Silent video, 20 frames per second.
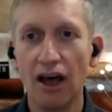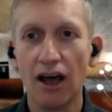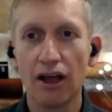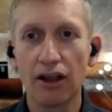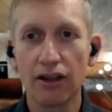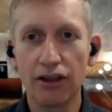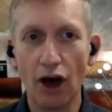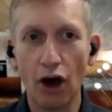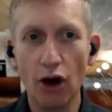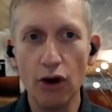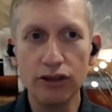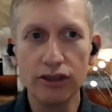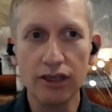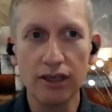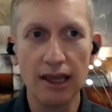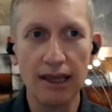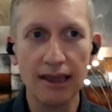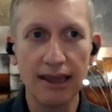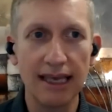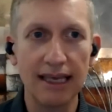Those are
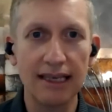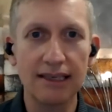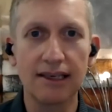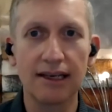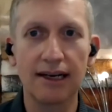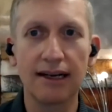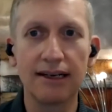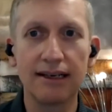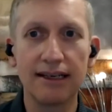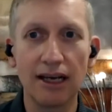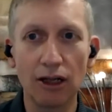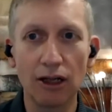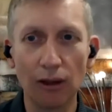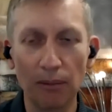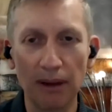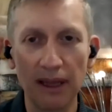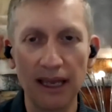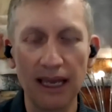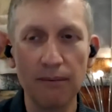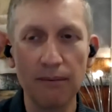the things that are
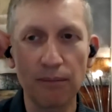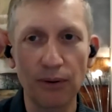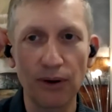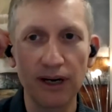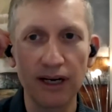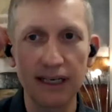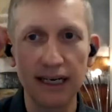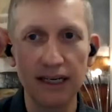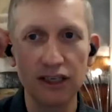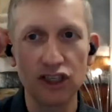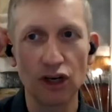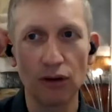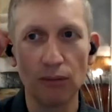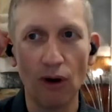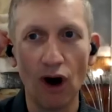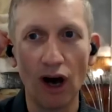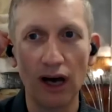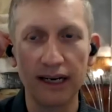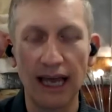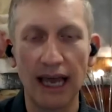indelibly imprinted into your
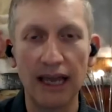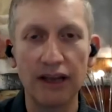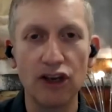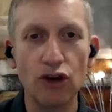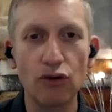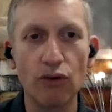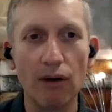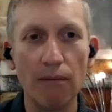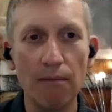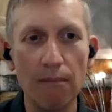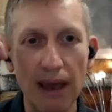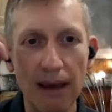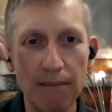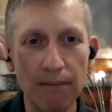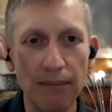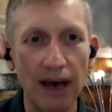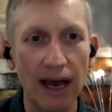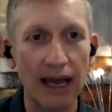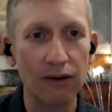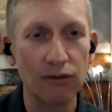mind. And you
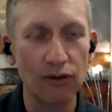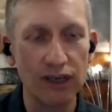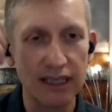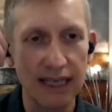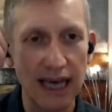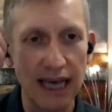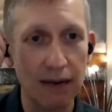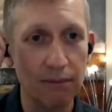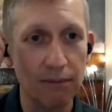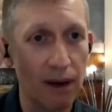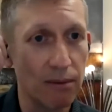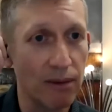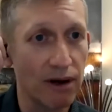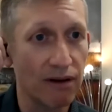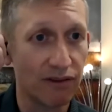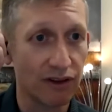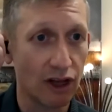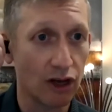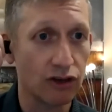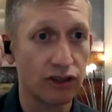remember and retain memory
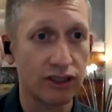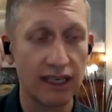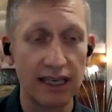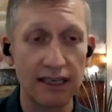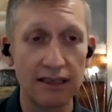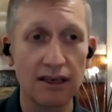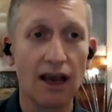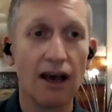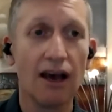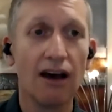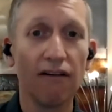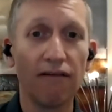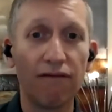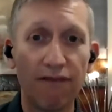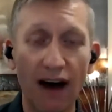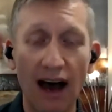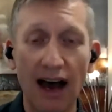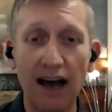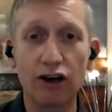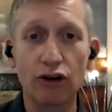for those things
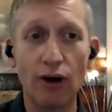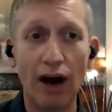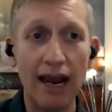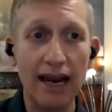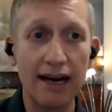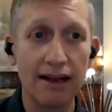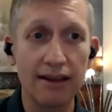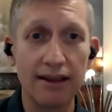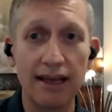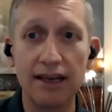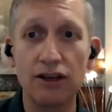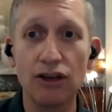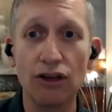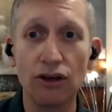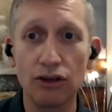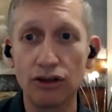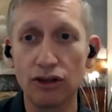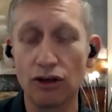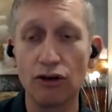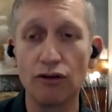far greater than
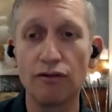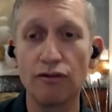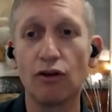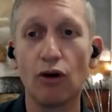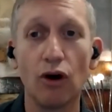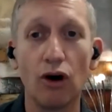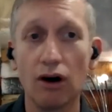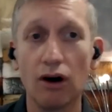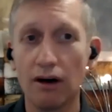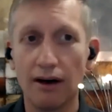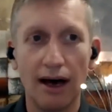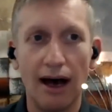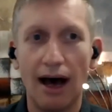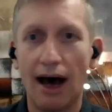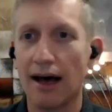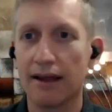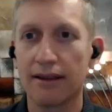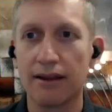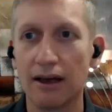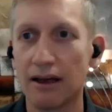you do for
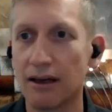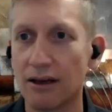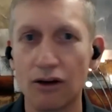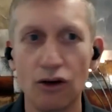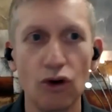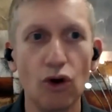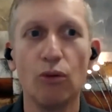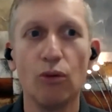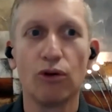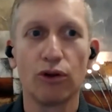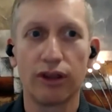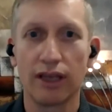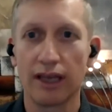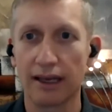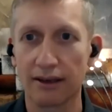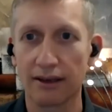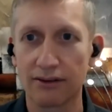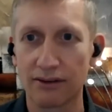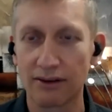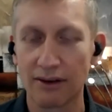other normal things.
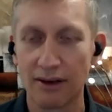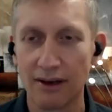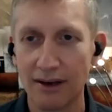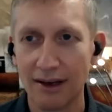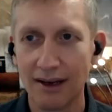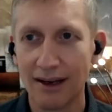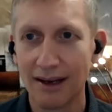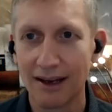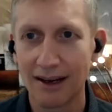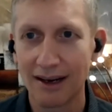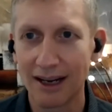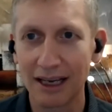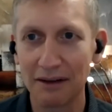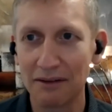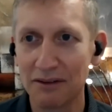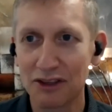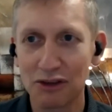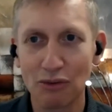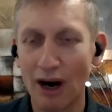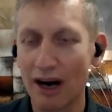Like if
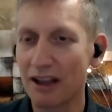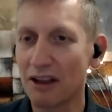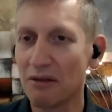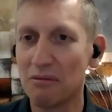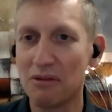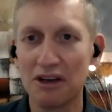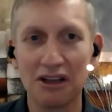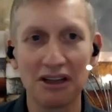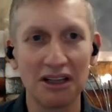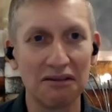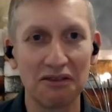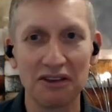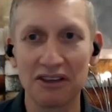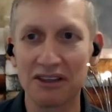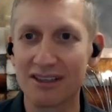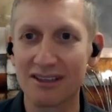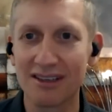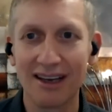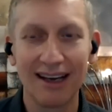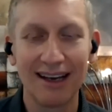it's run of the mill, if
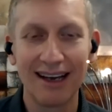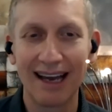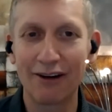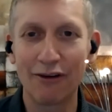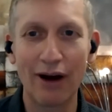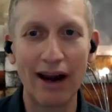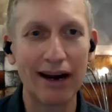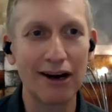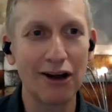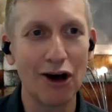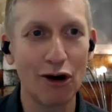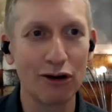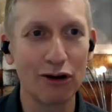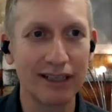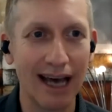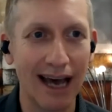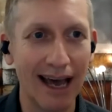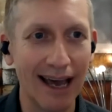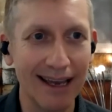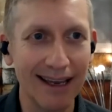it's Groundhog
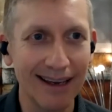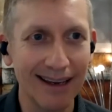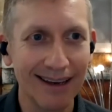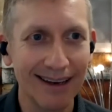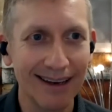Day,